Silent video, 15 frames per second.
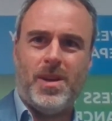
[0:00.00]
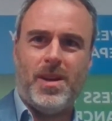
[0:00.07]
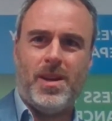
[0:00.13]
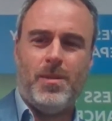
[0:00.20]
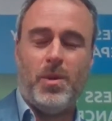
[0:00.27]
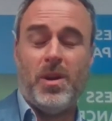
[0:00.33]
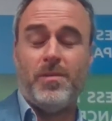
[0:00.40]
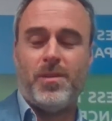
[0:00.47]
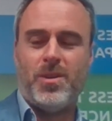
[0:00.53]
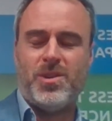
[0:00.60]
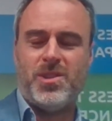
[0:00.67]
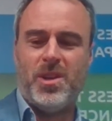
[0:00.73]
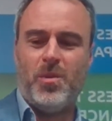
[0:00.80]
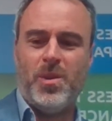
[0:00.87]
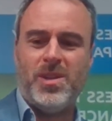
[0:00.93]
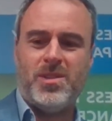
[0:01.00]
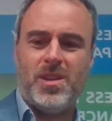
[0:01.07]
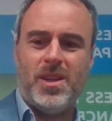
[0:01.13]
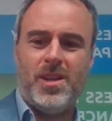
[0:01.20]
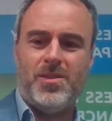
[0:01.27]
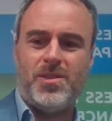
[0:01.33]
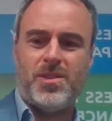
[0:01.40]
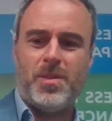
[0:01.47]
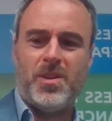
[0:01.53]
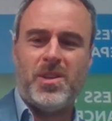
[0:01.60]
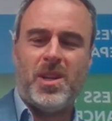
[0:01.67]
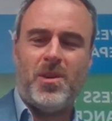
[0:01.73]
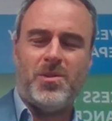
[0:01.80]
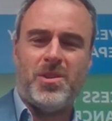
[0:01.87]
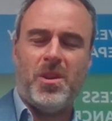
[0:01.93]
Our first deal recently, and just about to
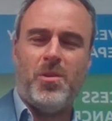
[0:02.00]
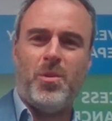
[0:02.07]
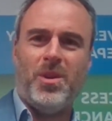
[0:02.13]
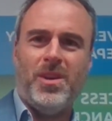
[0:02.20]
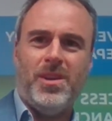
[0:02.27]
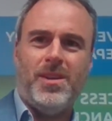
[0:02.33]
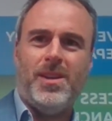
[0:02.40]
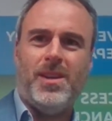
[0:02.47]
close another one.